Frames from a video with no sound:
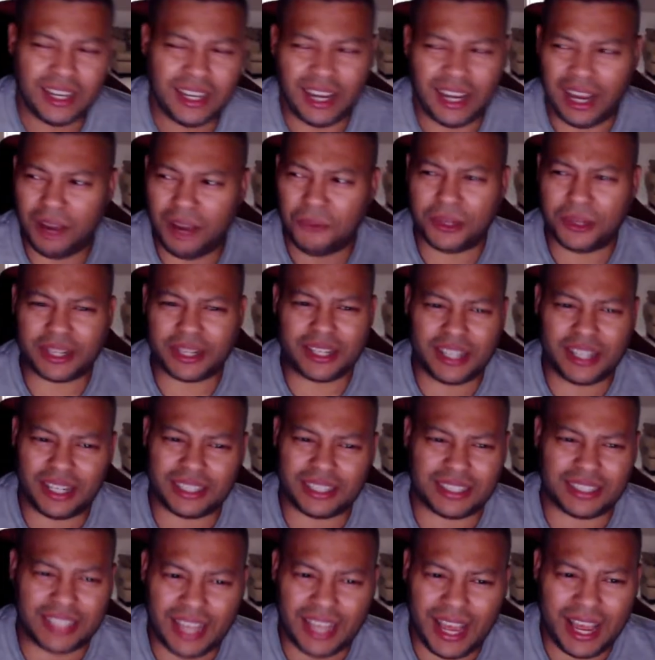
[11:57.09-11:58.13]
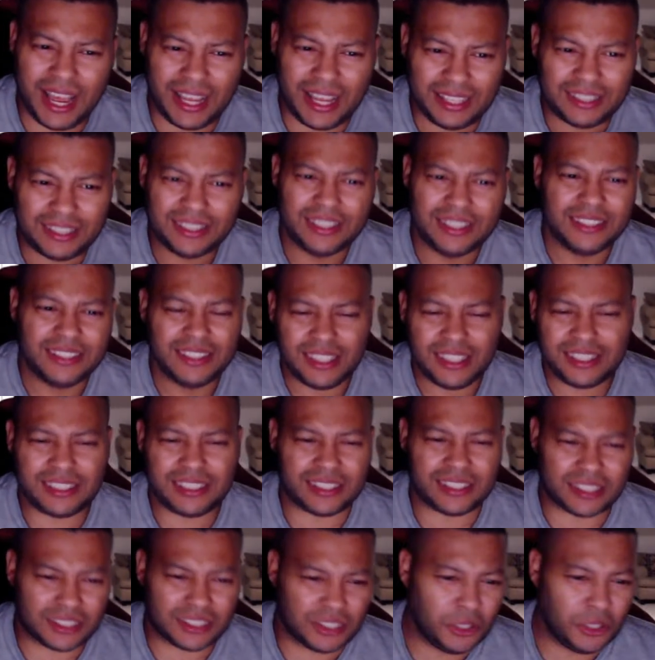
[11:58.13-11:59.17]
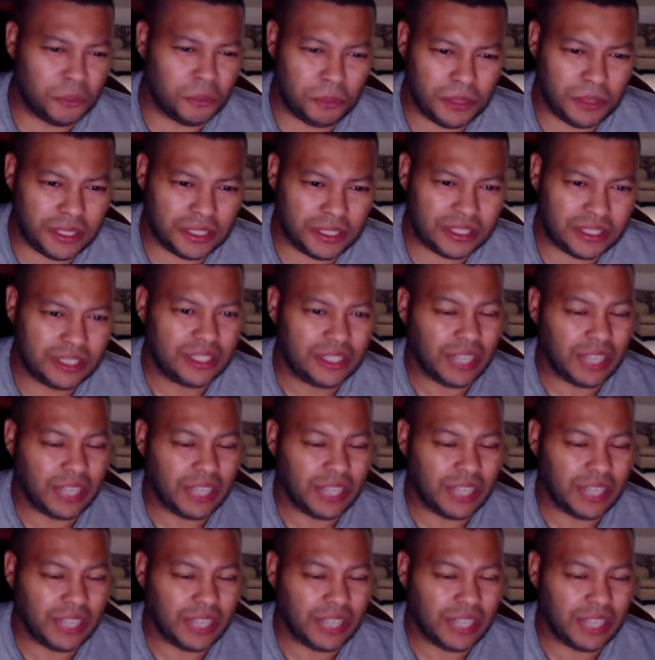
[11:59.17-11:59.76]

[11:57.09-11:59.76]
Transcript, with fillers: I would have cut that, this is stupid.